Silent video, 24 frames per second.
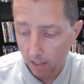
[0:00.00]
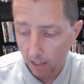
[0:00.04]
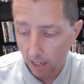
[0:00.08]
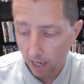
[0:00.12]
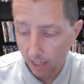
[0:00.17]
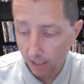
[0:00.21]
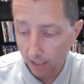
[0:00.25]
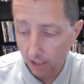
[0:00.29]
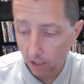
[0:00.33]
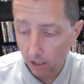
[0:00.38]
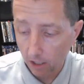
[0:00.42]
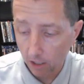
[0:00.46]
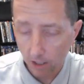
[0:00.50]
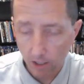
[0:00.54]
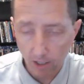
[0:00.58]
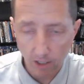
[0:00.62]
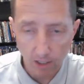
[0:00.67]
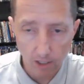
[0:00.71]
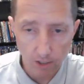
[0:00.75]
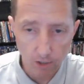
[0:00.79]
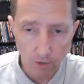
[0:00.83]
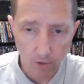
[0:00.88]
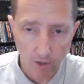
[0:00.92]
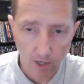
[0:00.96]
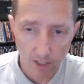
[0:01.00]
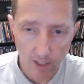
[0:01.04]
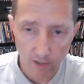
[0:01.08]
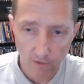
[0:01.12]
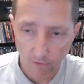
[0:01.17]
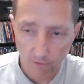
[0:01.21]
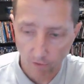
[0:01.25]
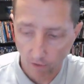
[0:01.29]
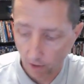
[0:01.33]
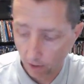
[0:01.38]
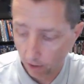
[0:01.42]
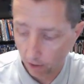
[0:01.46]
took a look at this
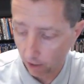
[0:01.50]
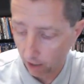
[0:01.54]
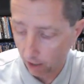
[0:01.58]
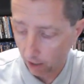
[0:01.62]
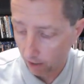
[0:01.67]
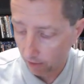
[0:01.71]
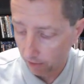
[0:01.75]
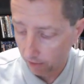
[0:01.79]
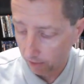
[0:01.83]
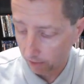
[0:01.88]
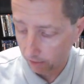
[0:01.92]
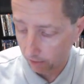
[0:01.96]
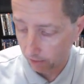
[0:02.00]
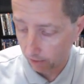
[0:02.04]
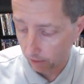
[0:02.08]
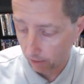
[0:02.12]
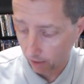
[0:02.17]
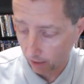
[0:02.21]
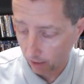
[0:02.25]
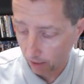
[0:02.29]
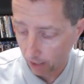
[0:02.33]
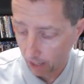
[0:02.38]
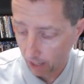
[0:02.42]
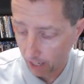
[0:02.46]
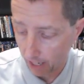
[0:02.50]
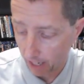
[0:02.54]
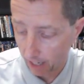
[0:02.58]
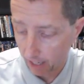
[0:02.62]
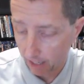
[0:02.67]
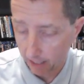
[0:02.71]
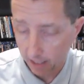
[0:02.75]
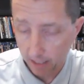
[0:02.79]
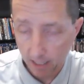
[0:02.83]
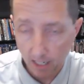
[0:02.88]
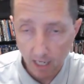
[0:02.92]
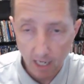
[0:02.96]
transfer,
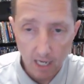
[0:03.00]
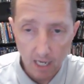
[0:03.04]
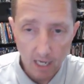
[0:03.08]
and